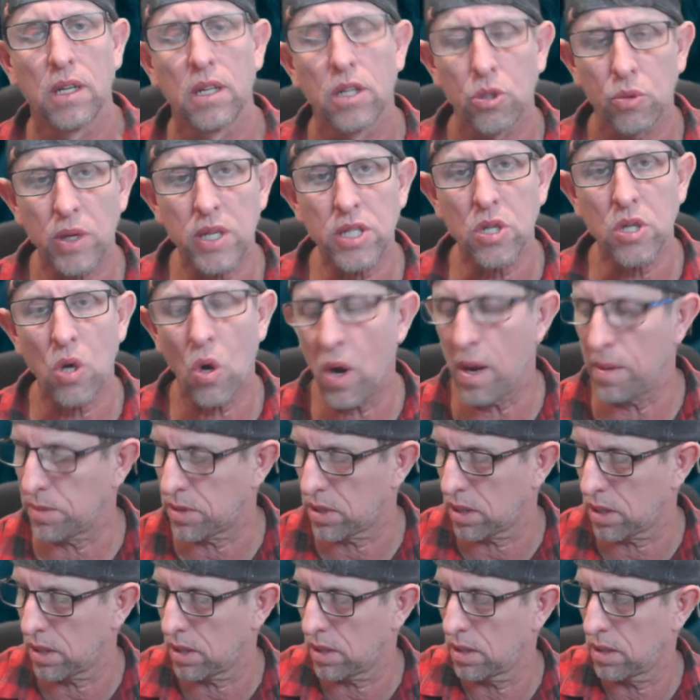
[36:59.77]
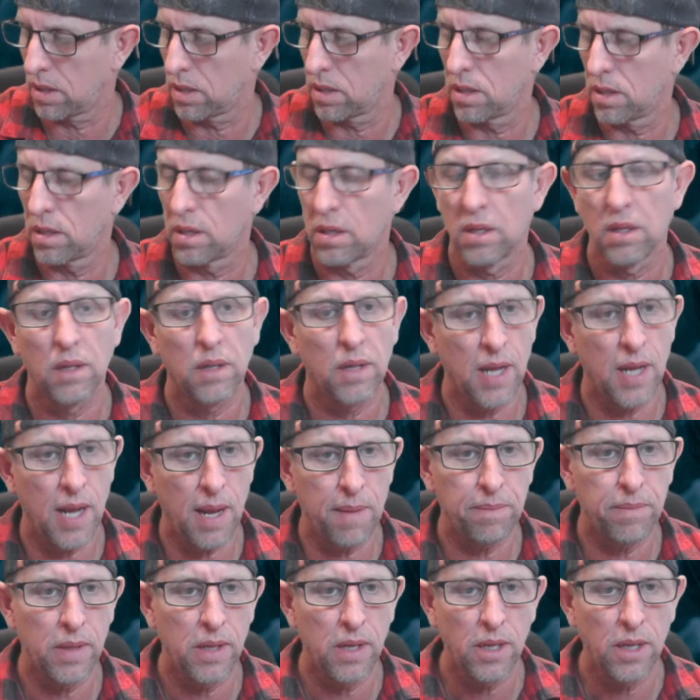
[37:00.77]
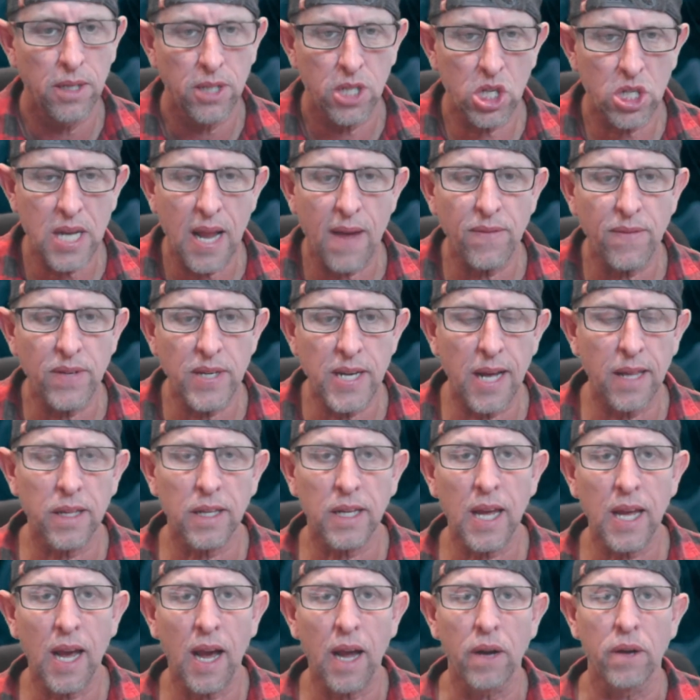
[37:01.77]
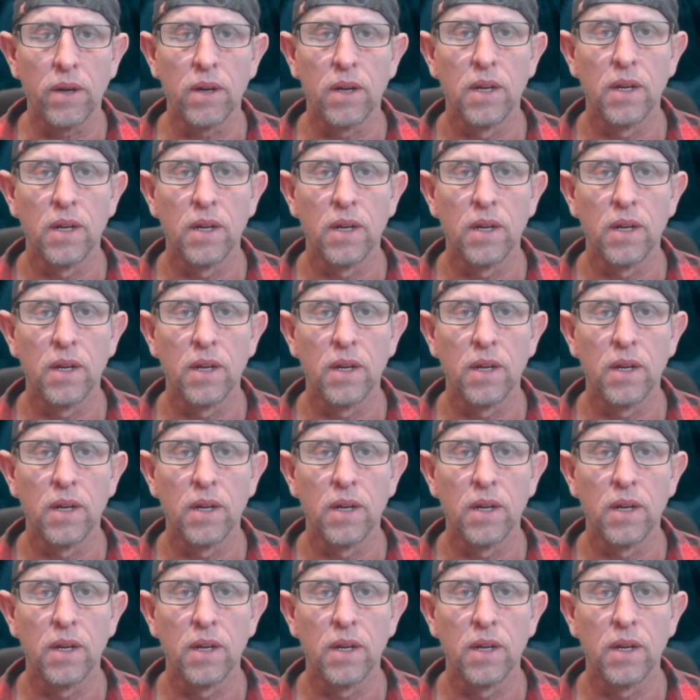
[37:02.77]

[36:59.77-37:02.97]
3 times. Yep. Just have another go.